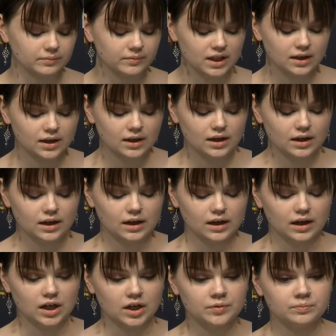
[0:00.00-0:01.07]
weapons
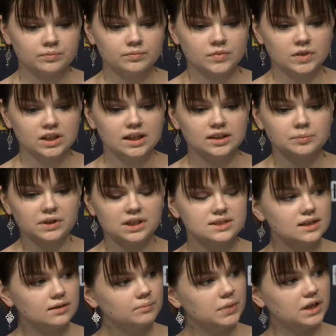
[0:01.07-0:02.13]
supplies to
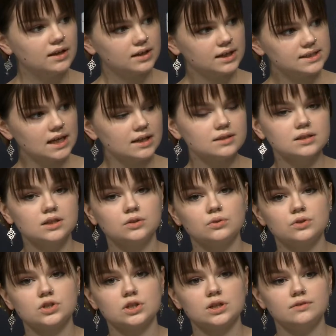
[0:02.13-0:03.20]
Ukraine is still
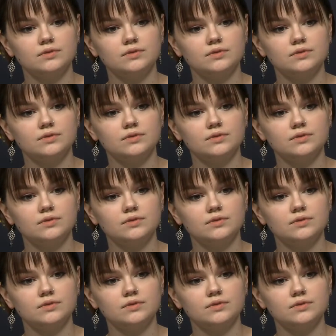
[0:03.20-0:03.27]
disputed,